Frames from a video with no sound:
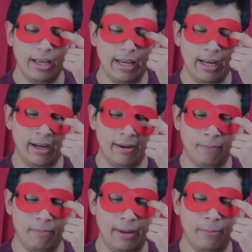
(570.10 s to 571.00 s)

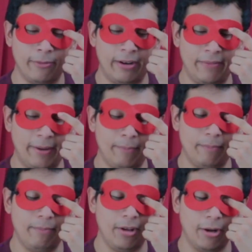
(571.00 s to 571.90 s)
And they both have that,
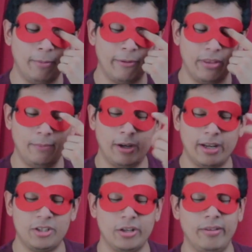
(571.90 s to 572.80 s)
you know, both of them look
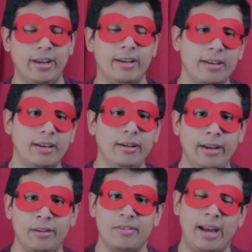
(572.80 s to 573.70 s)
at each other like,
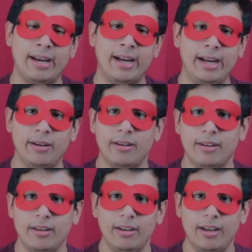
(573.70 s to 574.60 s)
it's that guy.
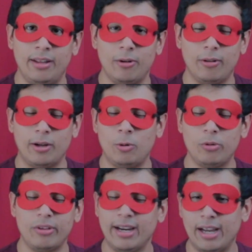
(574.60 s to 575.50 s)
And they're like,
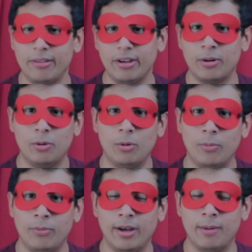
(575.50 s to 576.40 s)
who's that guy? It's like,
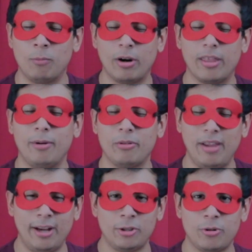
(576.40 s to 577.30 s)
the one of the most
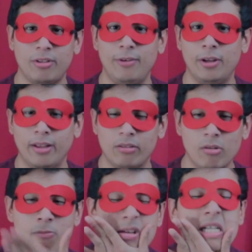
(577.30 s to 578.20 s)
dangerous
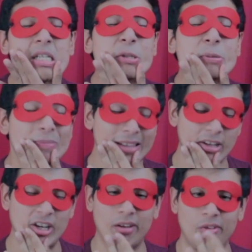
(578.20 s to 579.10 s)
villains that the
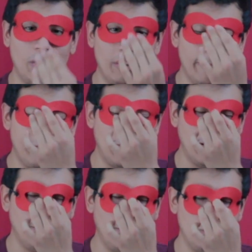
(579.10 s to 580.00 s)
JSA has ever fought
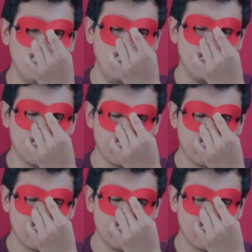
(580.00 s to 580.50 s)
in their history.